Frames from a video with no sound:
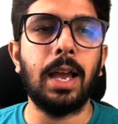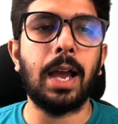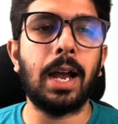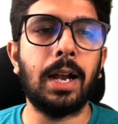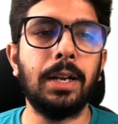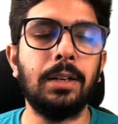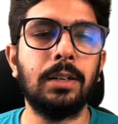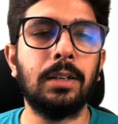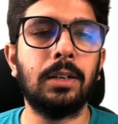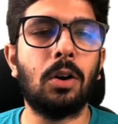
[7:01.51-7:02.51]
and
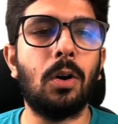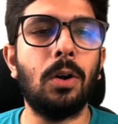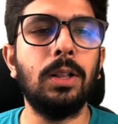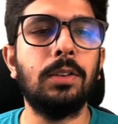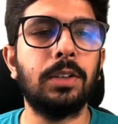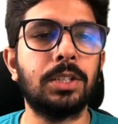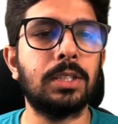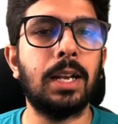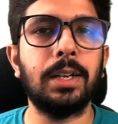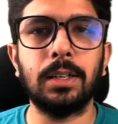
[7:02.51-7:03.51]
all the
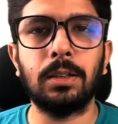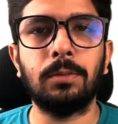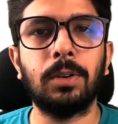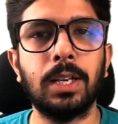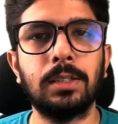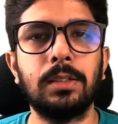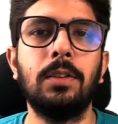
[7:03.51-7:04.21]
functionality otherwise